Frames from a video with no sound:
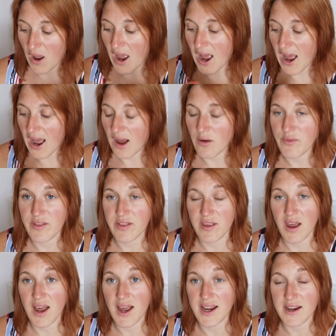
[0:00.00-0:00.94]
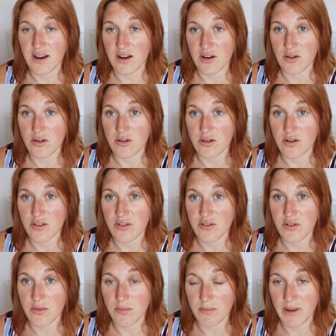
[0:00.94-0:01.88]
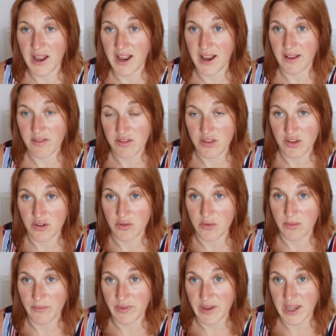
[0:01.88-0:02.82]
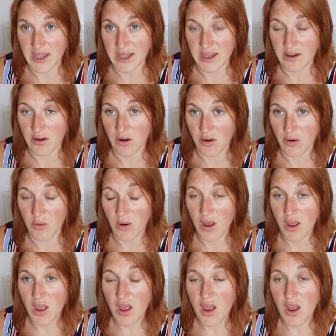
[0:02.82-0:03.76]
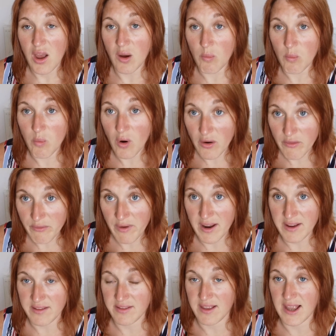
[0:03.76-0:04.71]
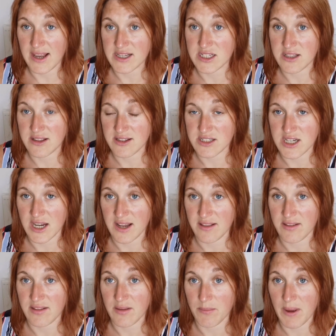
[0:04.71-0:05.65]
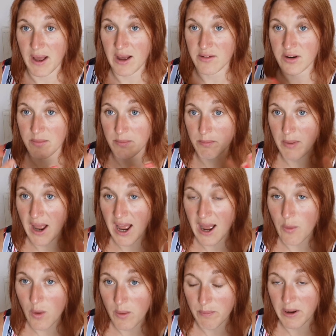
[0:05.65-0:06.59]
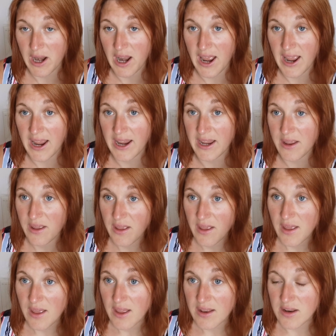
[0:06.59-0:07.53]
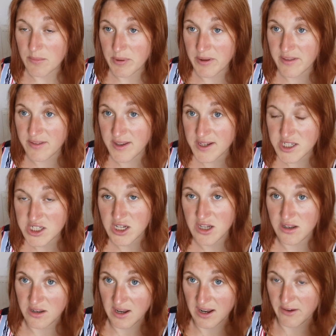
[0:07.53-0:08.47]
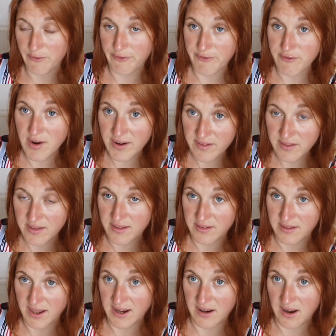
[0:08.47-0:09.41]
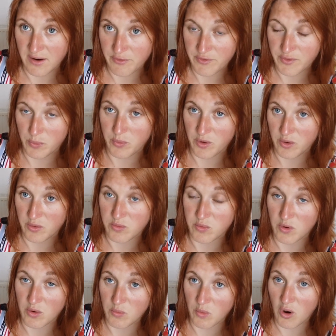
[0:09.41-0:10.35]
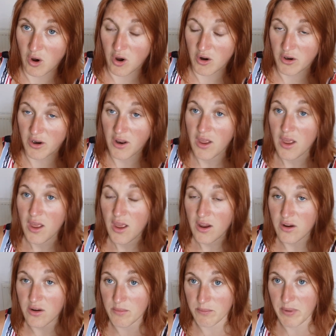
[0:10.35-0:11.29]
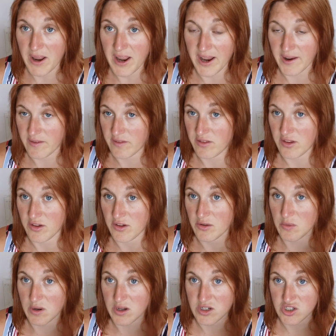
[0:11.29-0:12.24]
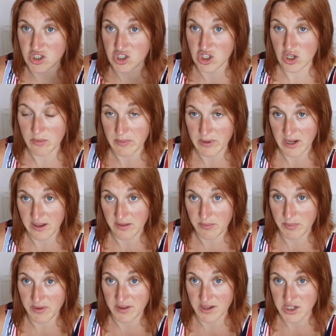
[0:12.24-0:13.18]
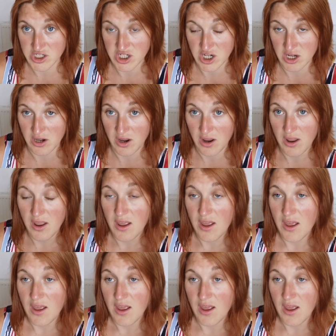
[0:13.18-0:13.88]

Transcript: how the tiger looks compared to the eagle and what that suggests about the power play, the position that France is in after World War One compared to Germany's position.